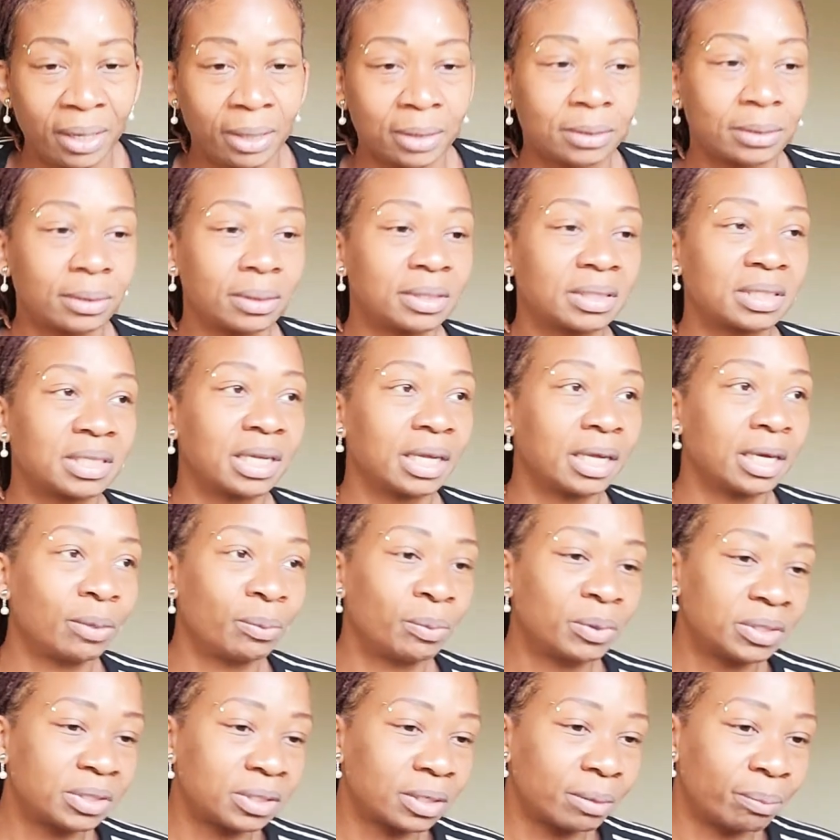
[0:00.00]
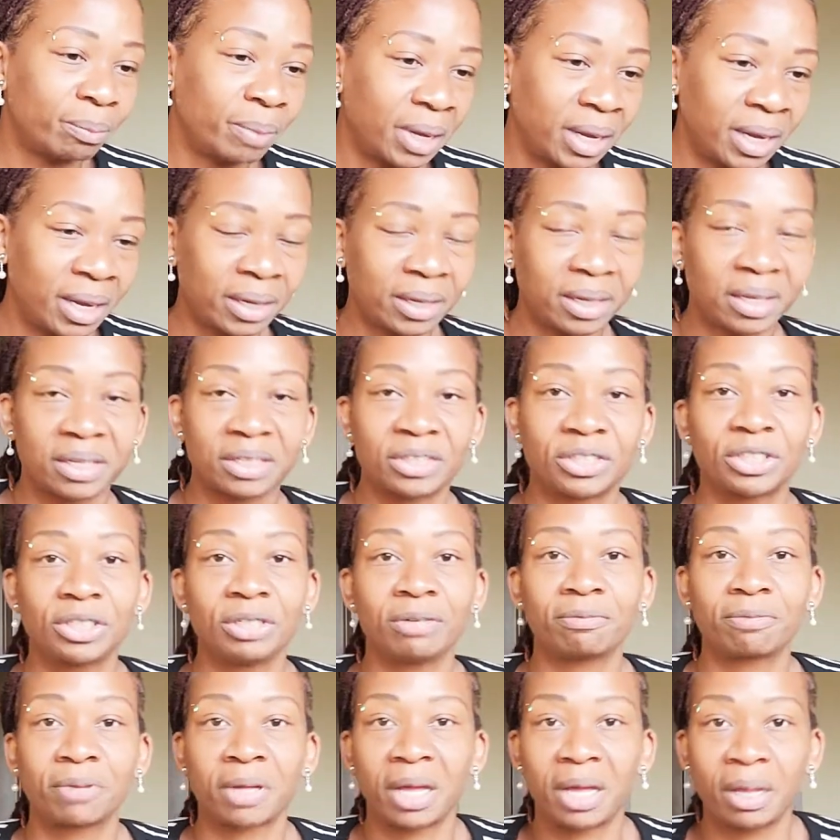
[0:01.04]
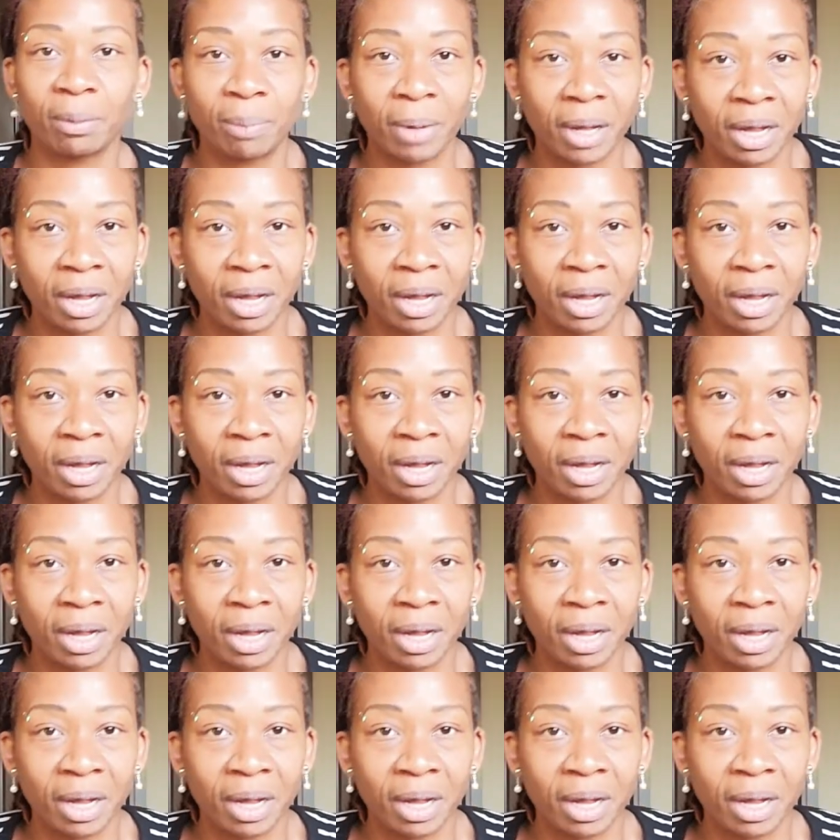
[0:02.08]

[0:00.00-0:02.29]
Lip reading: So this lady went to the back and she came